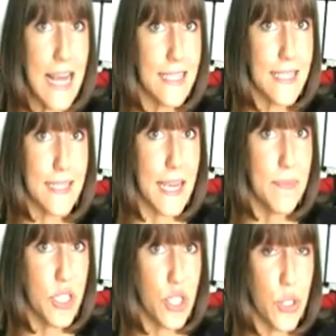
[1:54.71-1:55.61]

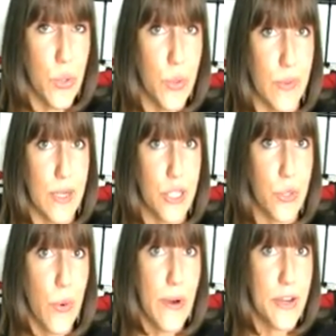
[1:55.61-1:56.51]
Step 2.
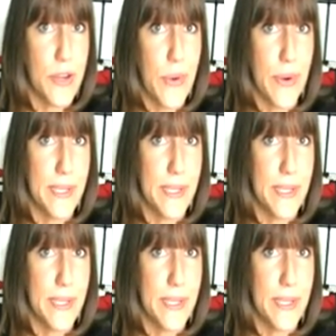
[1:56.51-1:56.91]
Sort your